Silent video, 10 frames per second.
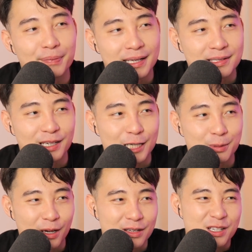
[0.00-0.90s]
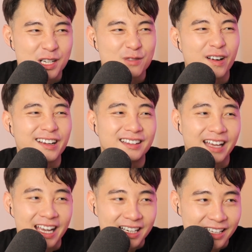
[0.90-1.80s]
big cities because it's just very
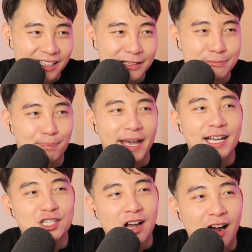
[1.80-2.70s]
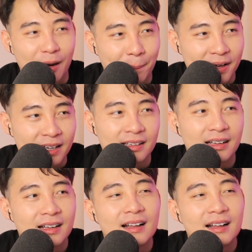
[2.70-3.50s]
dated. It's beige carpet.